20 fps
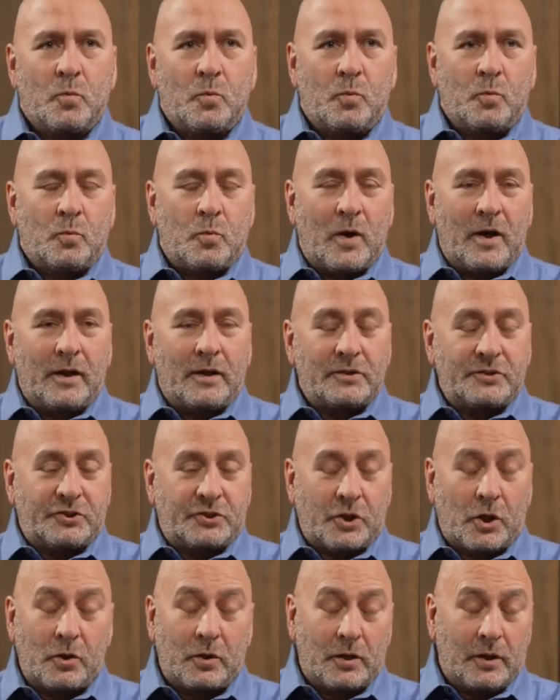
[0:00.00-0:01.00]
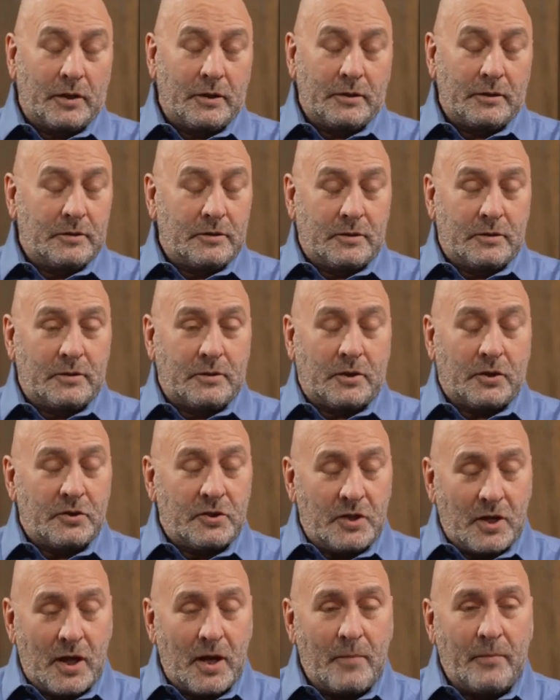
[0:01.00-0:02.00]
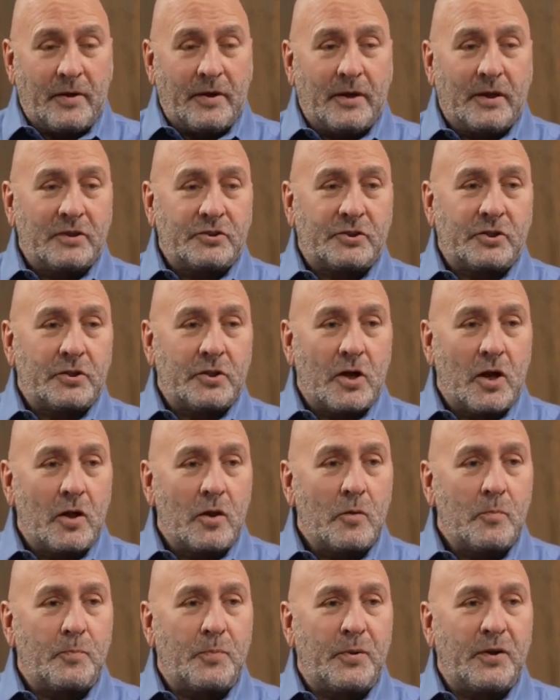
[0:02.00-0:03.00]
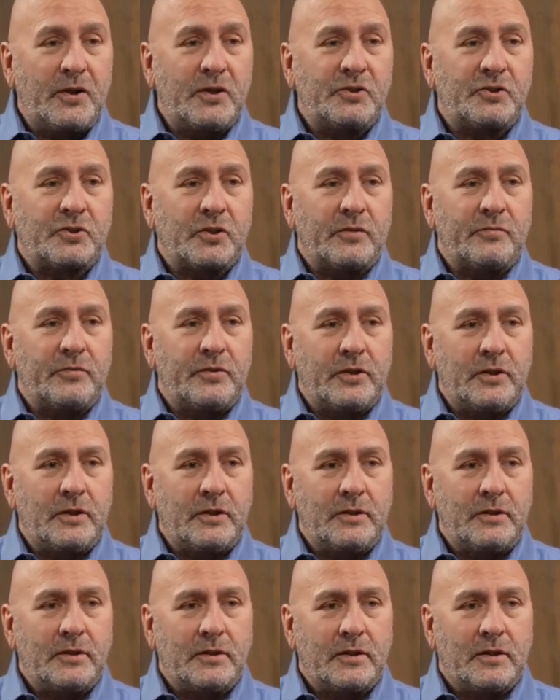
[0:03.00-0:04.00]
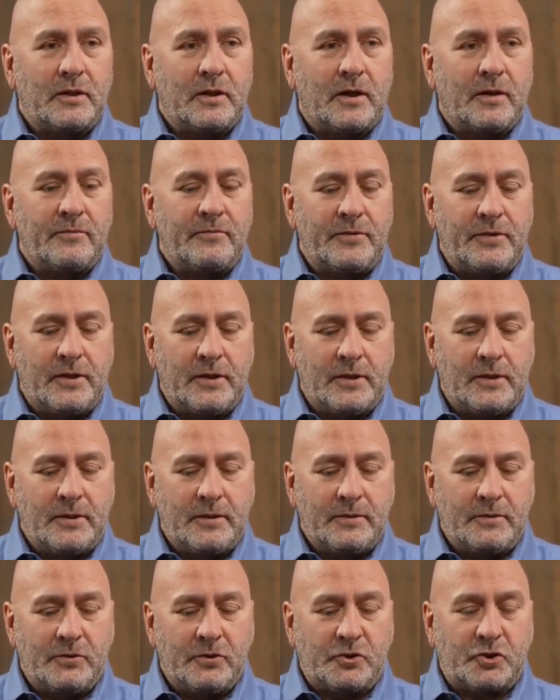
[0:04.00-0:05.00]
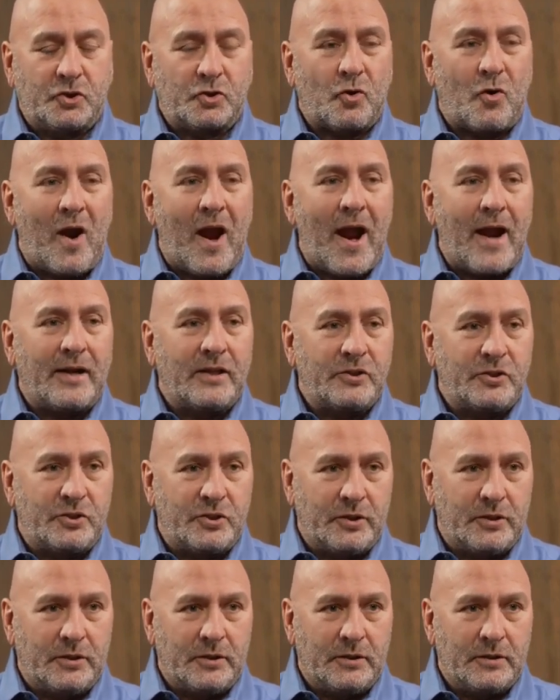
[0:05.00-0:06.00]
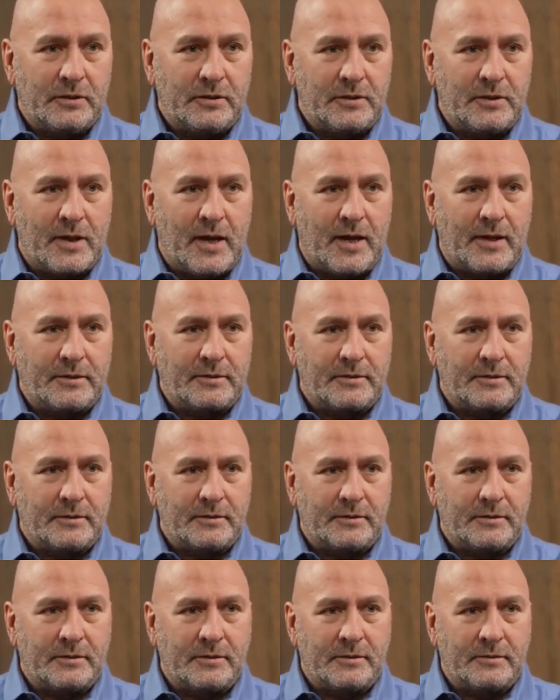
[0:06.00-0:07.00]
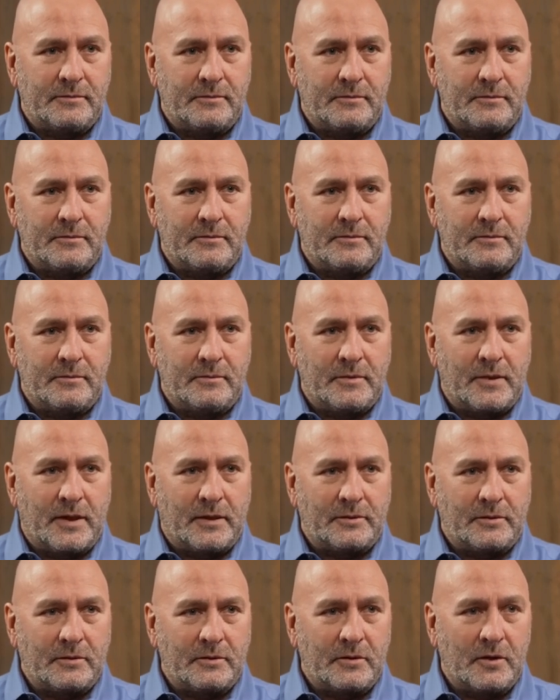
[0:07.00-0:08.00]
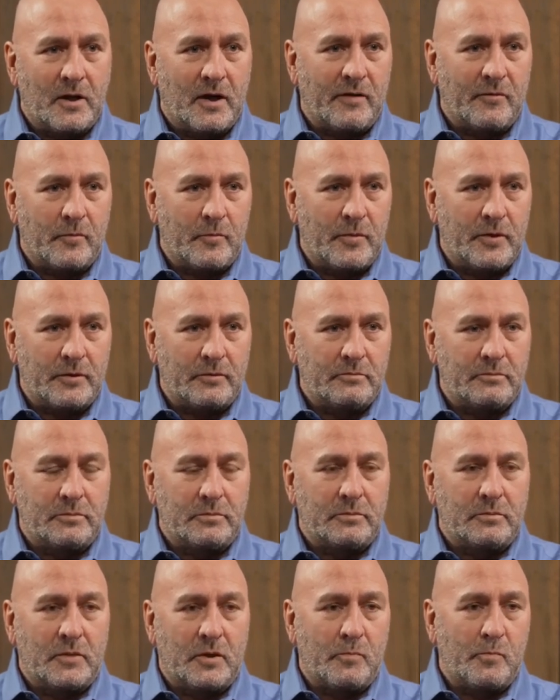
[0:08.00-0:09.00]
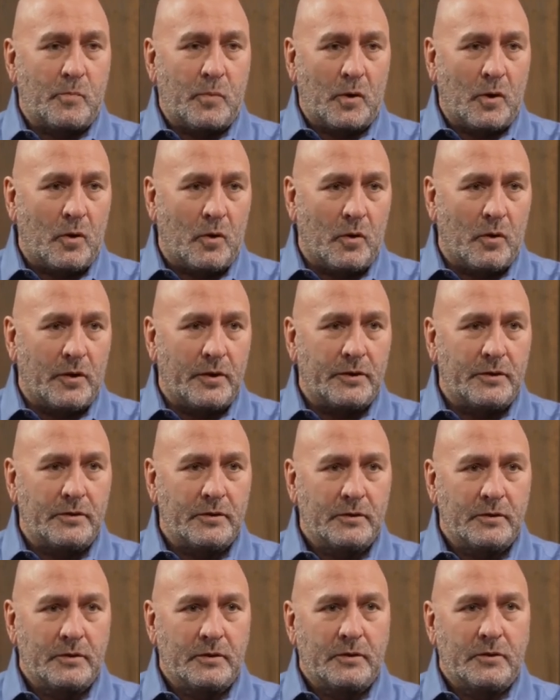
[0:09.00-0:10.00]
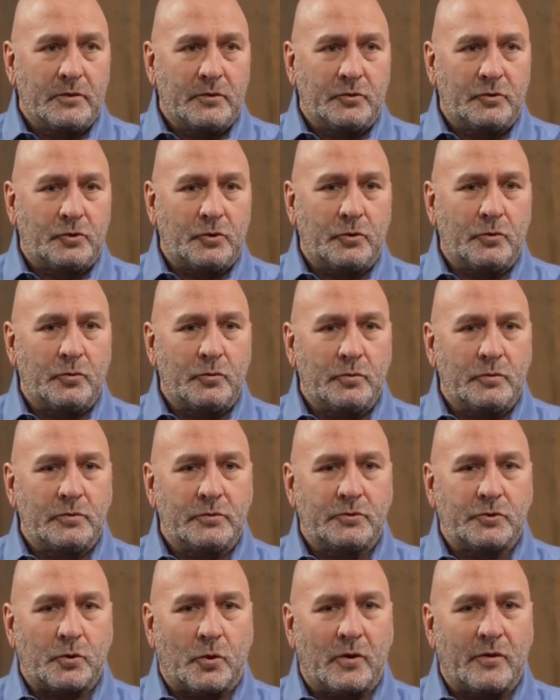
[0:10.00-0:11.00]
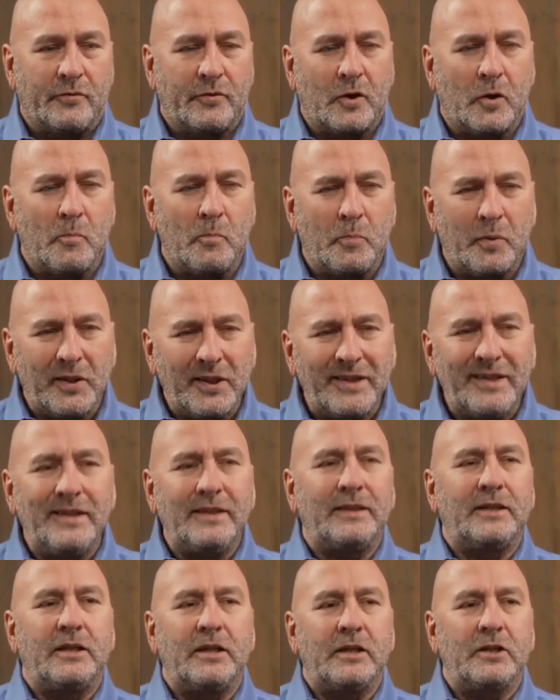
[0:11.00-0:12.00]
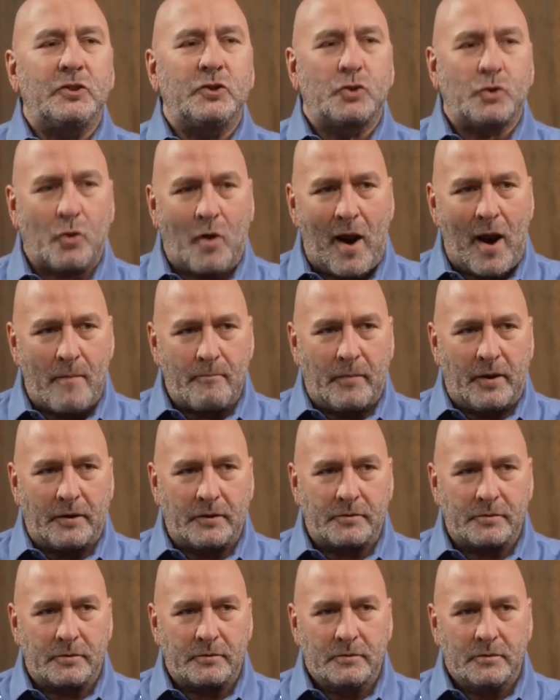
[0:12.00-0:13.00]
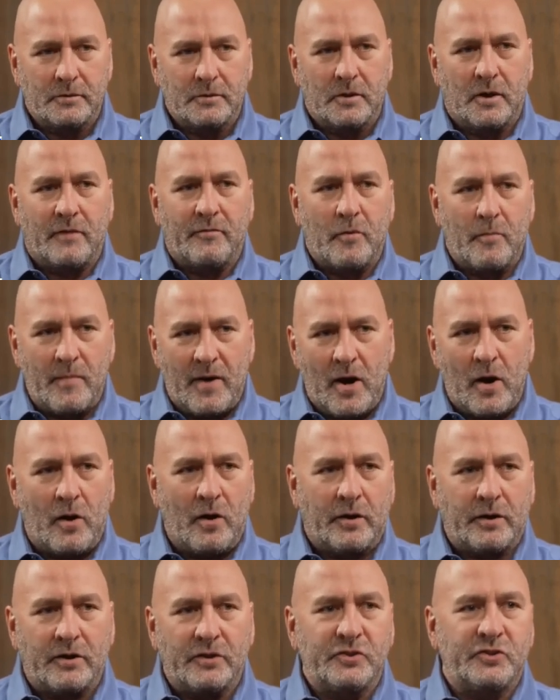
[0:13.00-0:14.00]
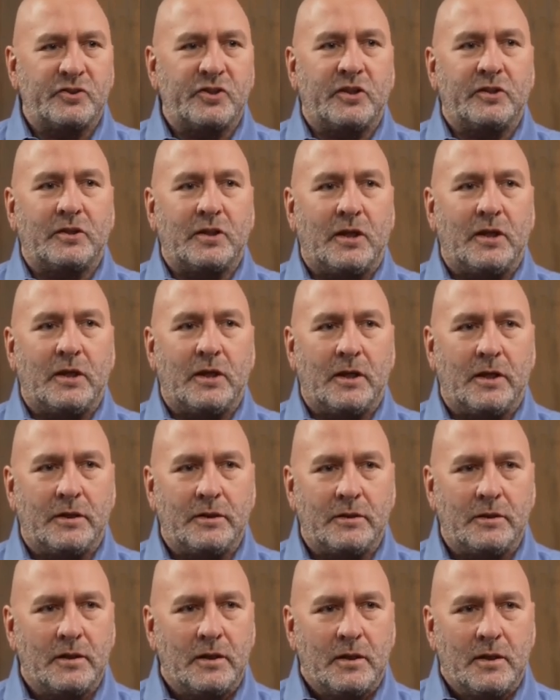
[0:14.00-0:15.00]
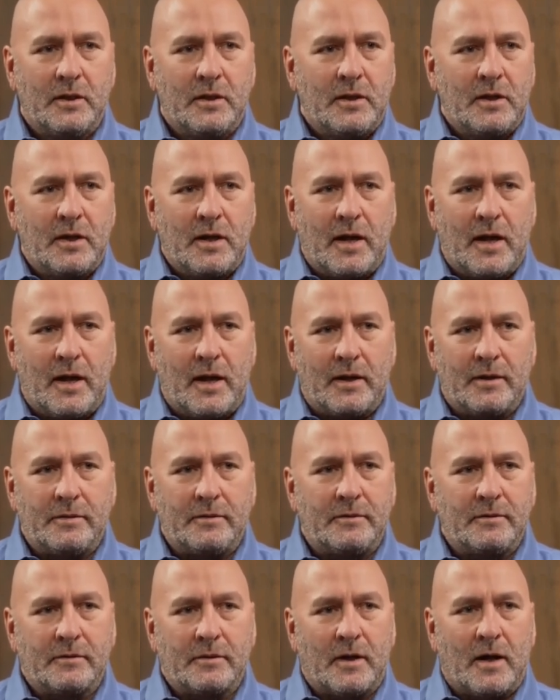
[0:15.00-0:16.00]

Well, it's certainly condemning. It's another piece of the strategy that the government employed to sort of complete the entrapment of Americans that they had